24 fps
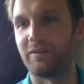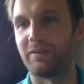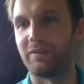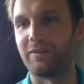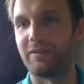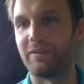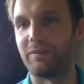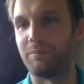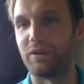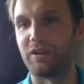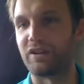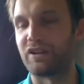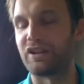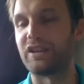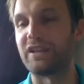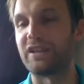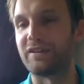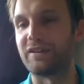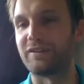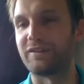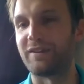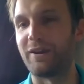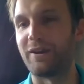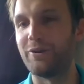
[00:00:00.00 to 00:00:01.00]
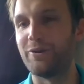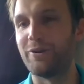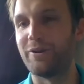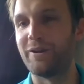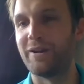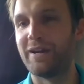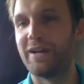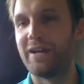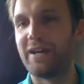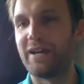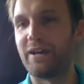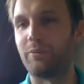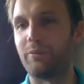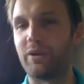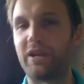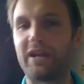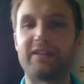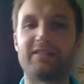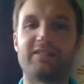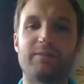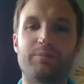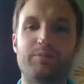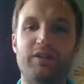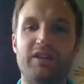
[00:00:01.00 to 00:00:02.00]
been cleared out, and we
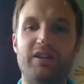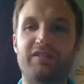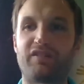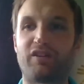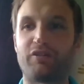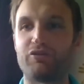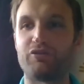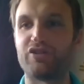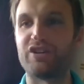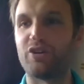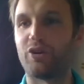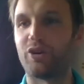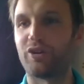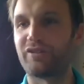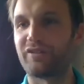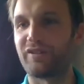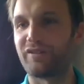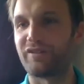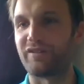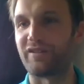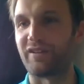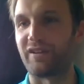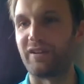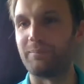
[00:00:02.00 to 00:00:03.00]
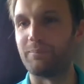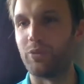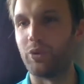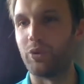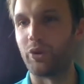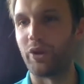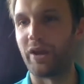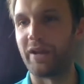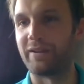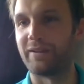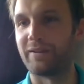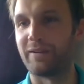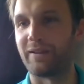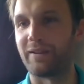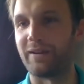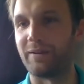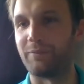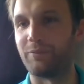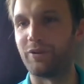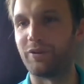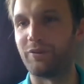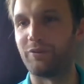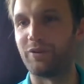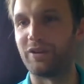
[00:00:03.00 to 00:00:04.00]
had to place a reorder to get more in.
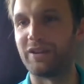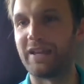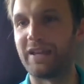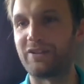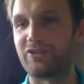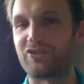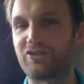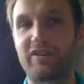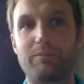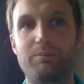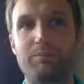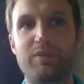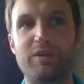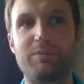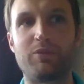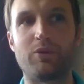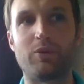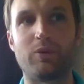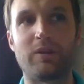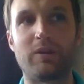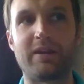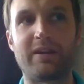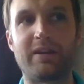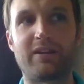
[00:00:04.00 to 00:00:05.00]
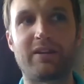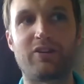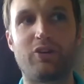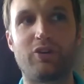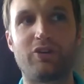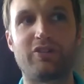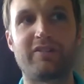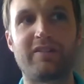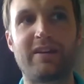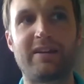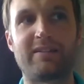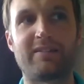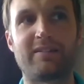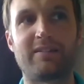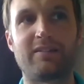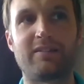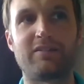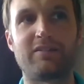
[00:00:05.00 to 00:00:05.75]
And we literally had people like contacting us